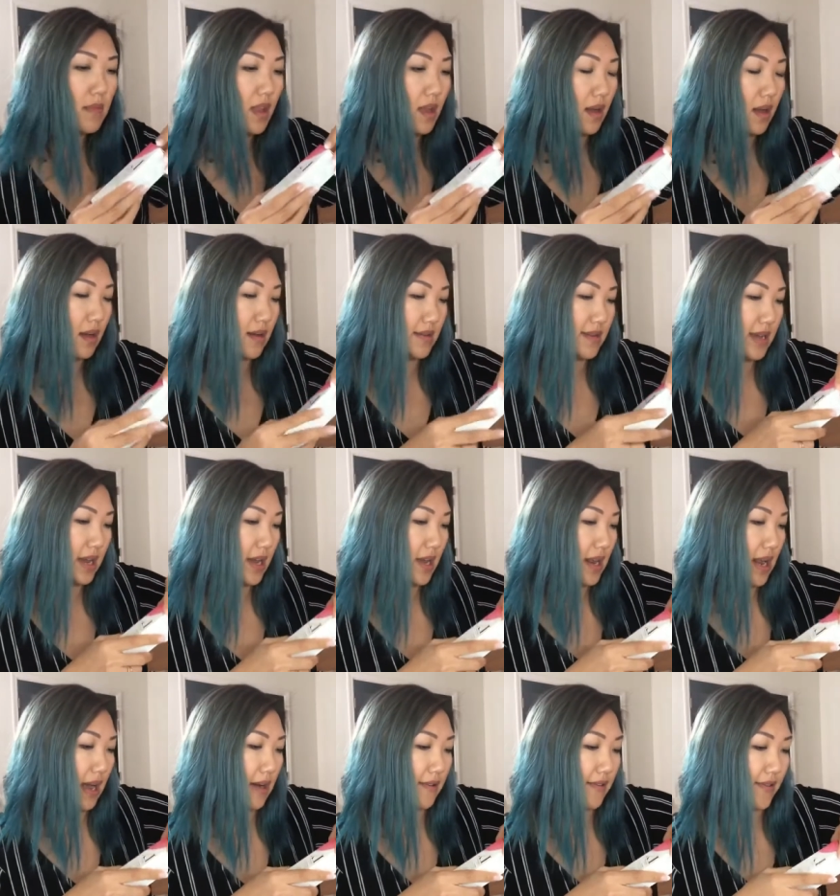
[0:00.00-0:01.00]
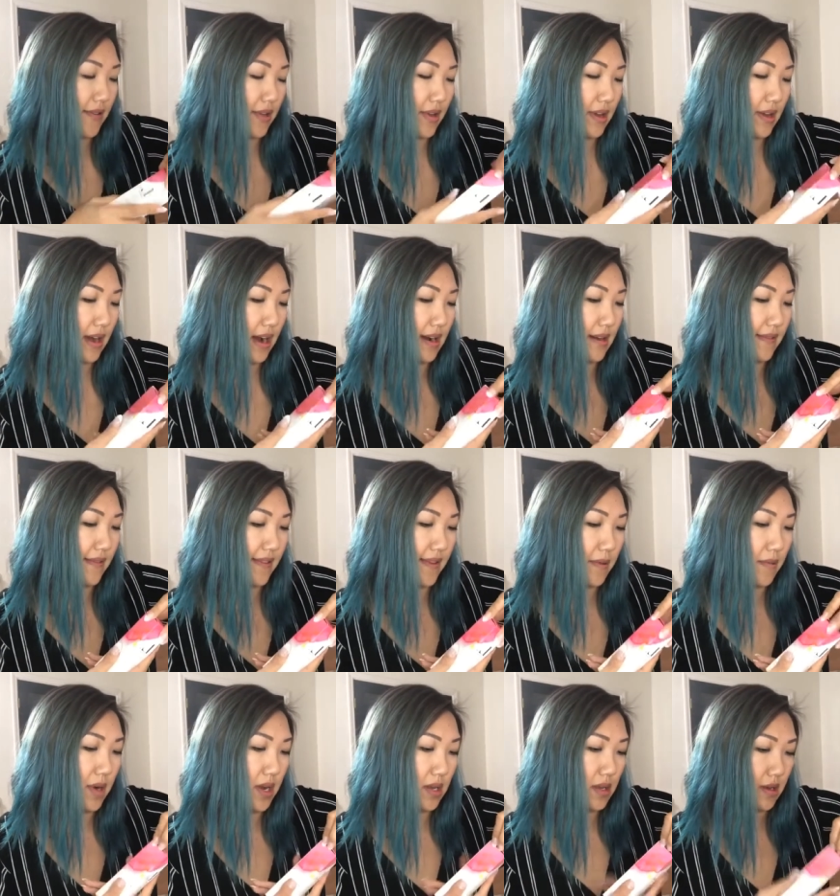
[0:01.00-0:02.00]
I'll take it out so you can kind of see
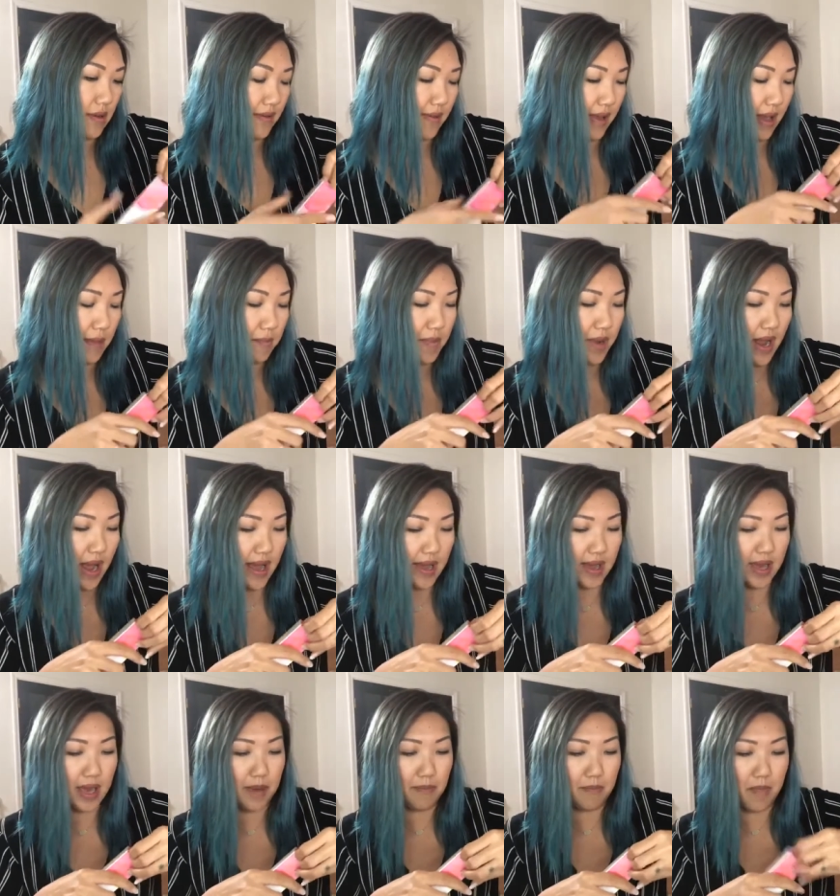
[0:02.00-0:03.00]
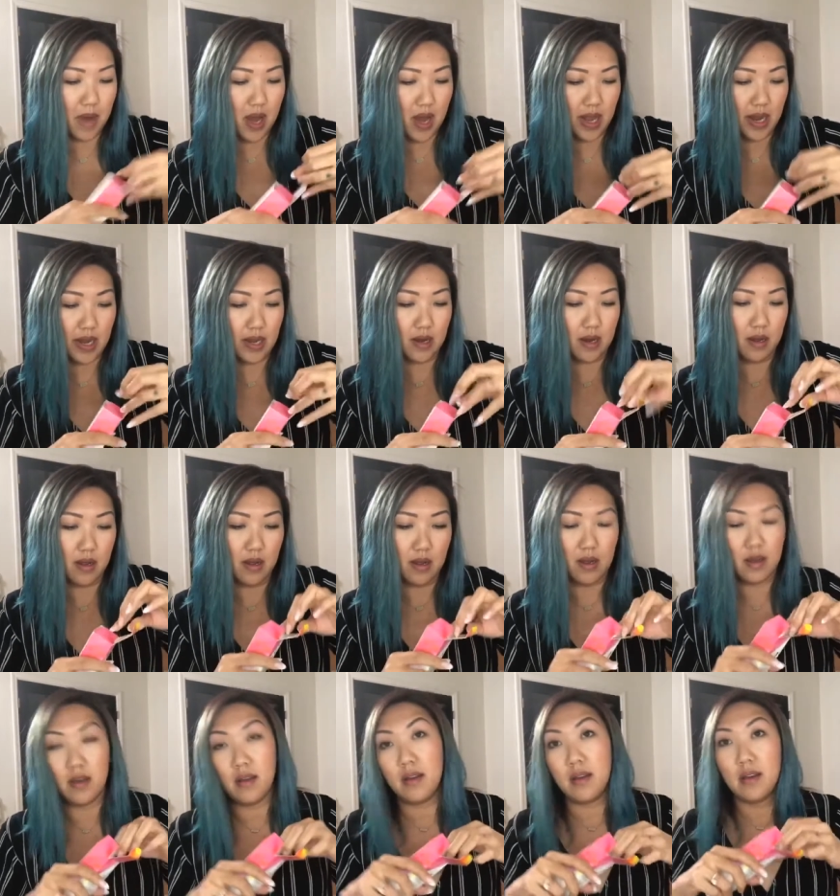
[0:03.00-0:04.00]
what it looks like. But I keep mine
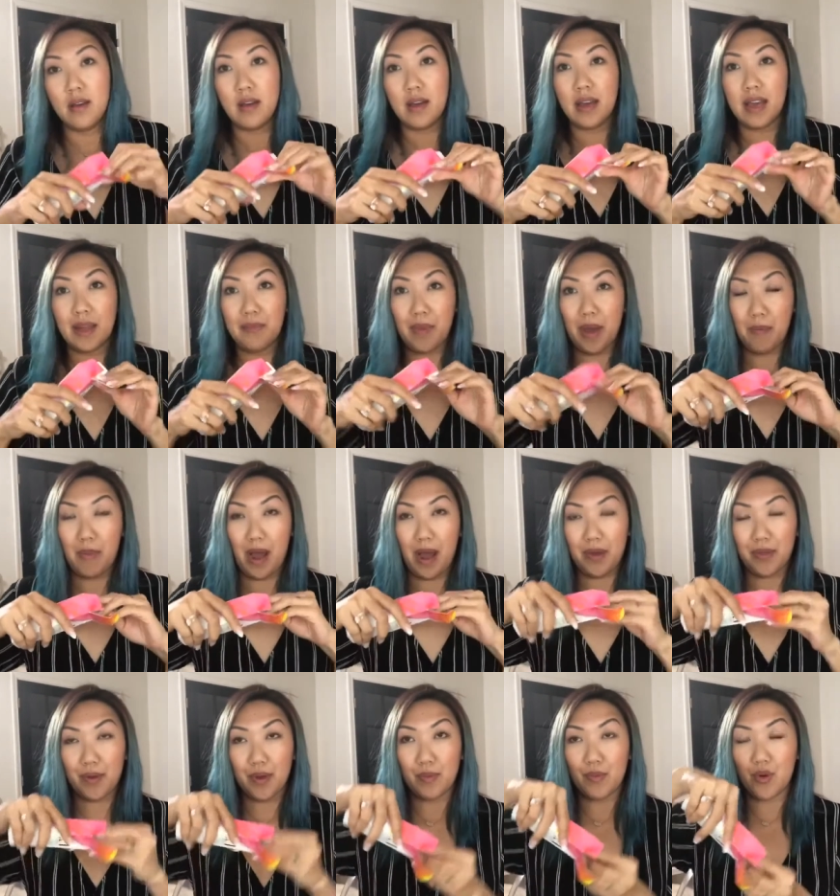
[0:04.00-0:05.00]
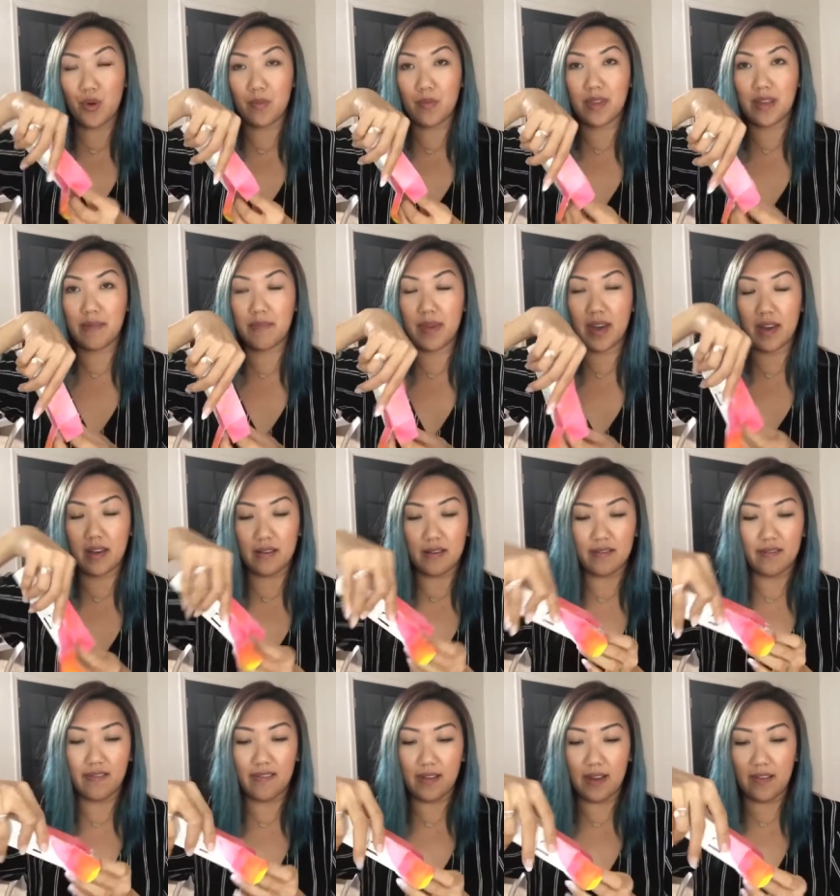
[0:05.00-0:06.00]
in my bathroom normally
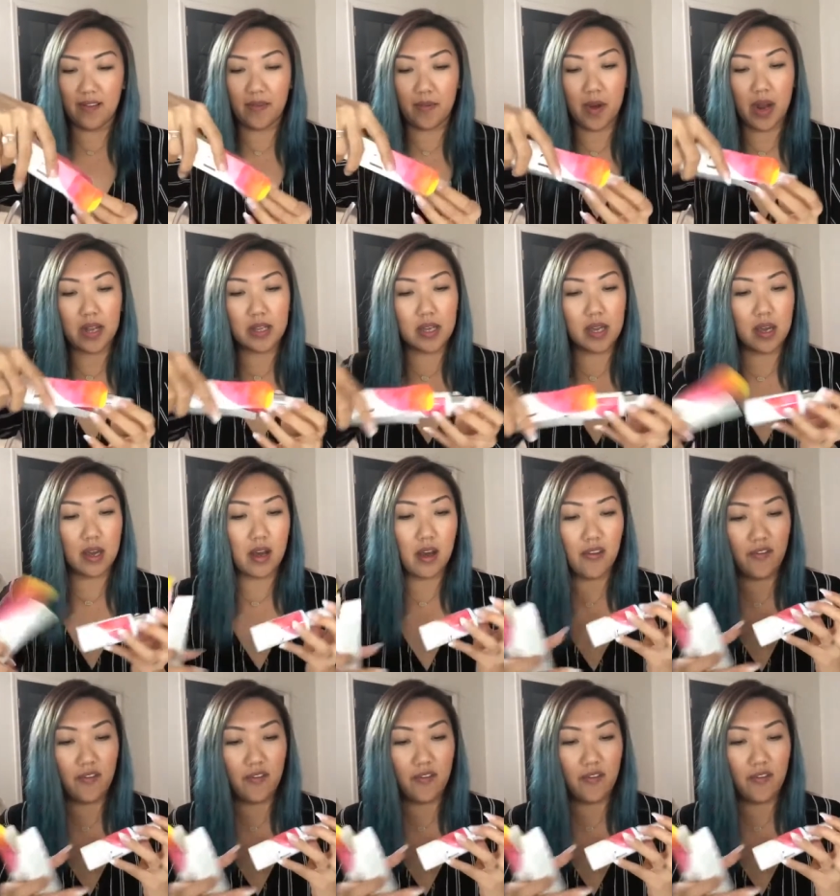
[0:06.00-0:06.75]
because that's where I take off